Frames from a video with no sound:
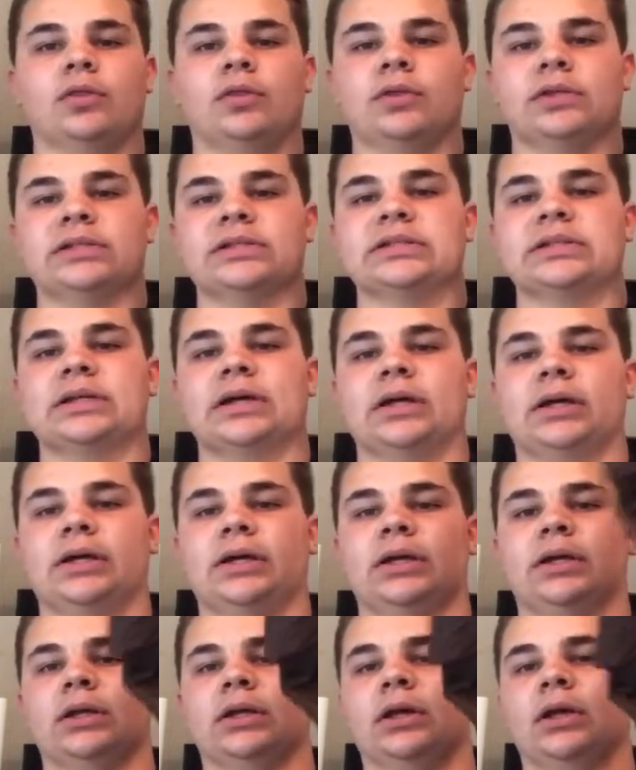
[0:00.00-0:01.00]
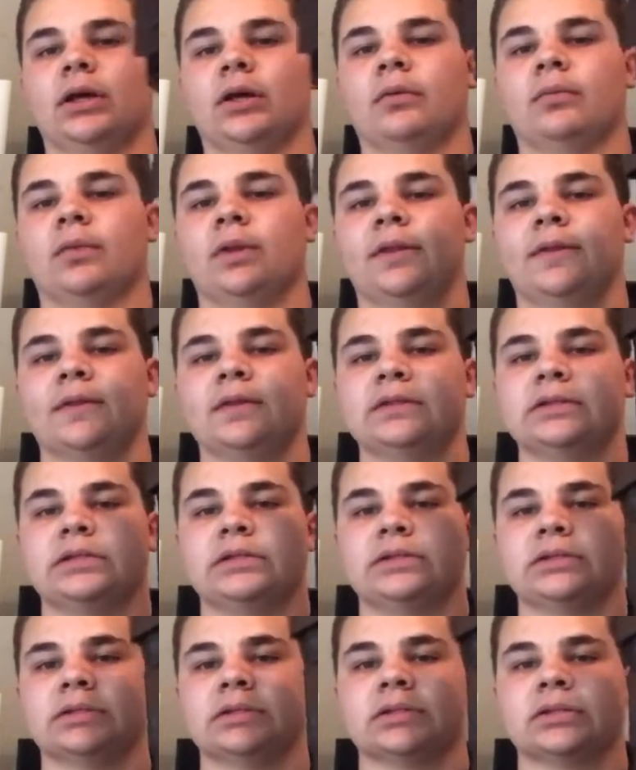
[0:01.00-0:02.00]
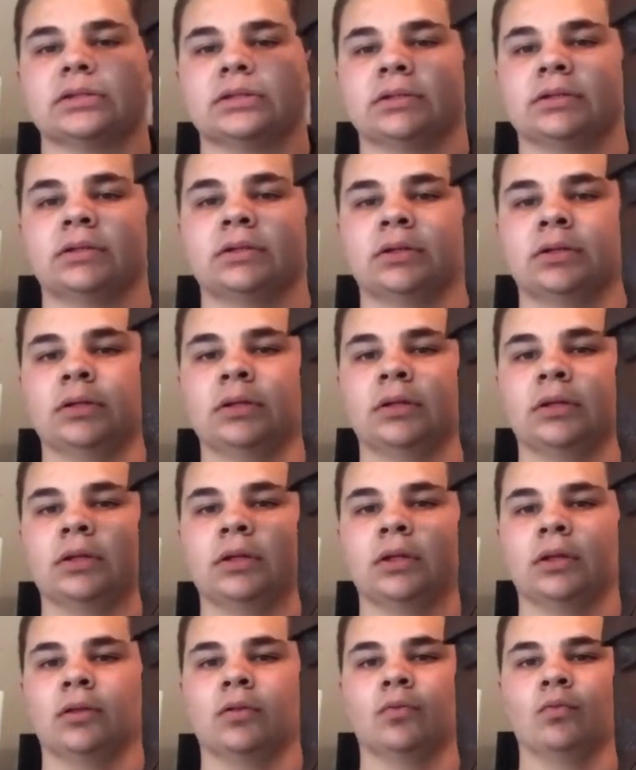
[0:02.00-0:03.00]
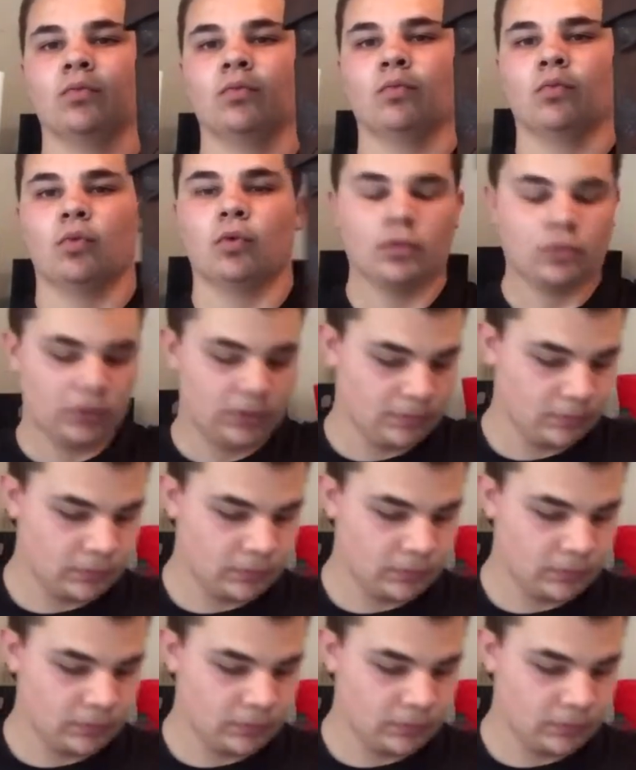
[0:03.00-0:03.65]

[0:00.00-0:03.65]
this side, and this is more what I